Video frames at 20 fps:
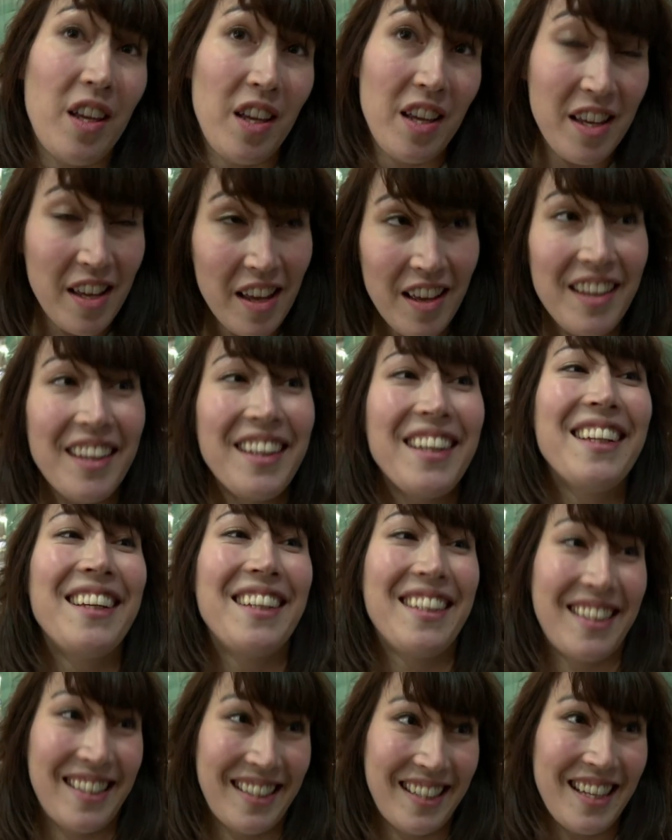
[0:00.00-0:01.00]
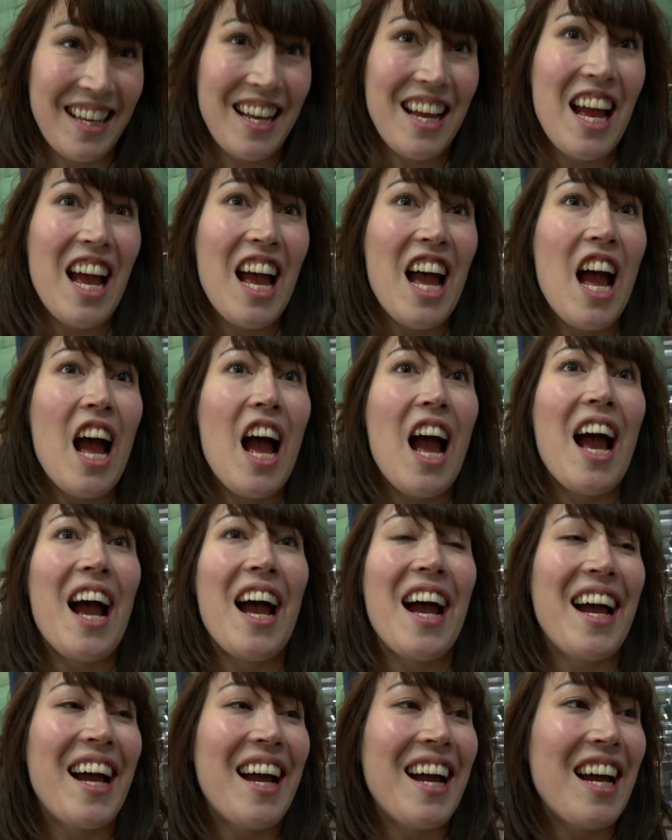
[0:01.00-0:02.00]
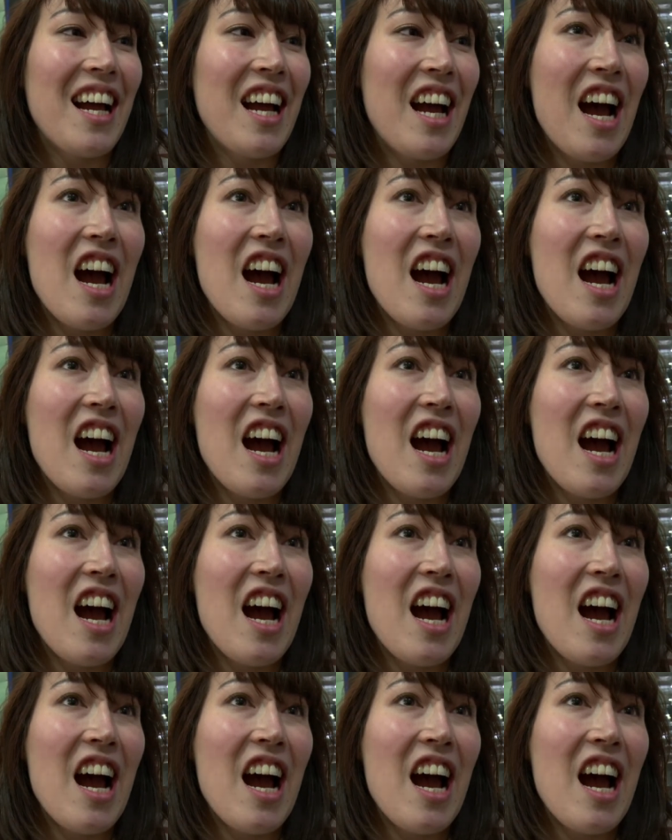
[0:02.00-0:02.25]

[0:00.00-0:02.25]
If yes, how much do you want to raise?